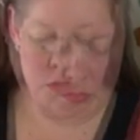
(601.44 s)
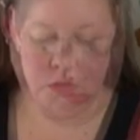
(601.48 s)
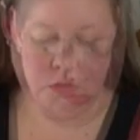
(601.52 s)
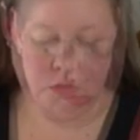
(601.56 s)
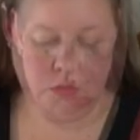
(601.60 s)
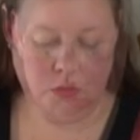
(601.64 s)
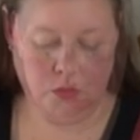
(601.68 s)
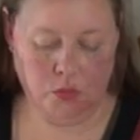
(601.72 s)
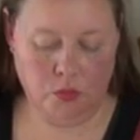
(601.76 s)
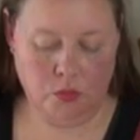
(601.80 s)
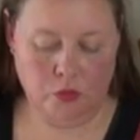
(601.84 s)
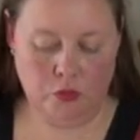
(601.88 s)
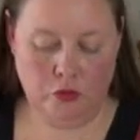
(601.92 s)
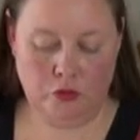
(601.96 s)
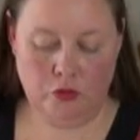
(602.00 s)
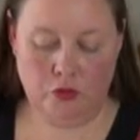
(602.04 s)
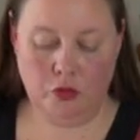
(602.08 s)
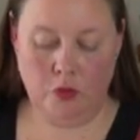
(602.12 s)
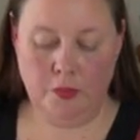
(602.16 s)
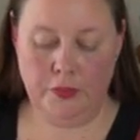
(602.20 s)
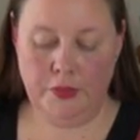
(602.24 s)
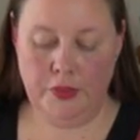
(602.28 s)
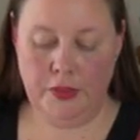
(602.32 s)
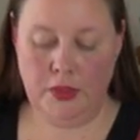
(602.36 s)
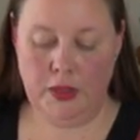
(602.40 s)
So we'll
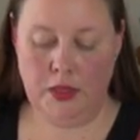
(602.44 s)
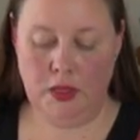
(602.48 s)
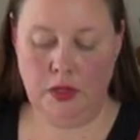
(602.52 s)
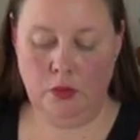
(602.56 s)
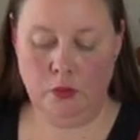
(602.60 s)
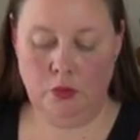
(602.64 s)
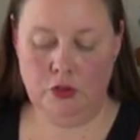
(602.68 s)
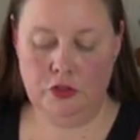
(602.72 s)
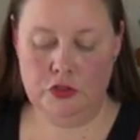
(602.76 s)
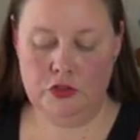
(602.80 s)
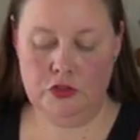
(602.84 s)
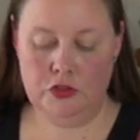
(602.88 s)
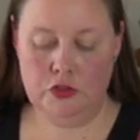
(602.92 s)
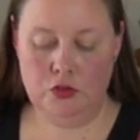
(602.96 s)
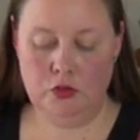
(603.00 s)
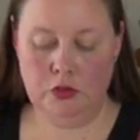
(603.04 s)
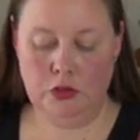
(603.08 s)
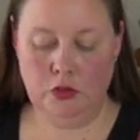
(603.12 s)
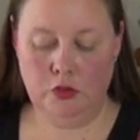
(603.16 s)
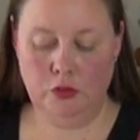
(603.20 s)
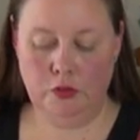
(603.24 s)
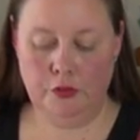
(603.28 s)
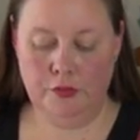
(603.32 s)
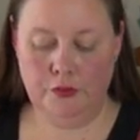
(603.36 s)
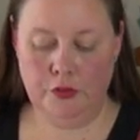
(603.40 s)
stop there and we just do a
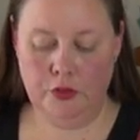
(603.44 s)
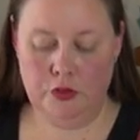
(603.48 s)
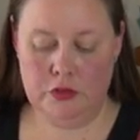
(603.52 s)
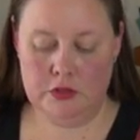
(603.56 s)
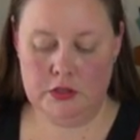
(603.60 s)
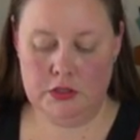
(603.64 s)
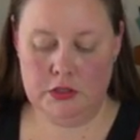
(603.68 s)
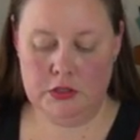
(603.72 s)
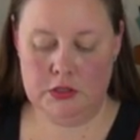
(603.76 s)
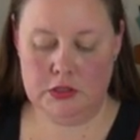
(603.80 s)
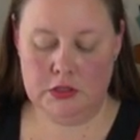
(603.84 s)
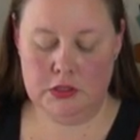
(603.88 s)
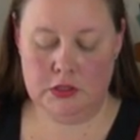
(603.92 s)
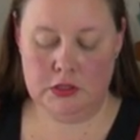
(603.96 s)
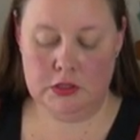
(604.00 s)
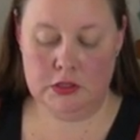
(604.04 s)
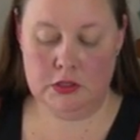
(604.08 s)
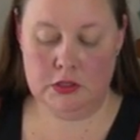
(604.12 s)
little reversing stitch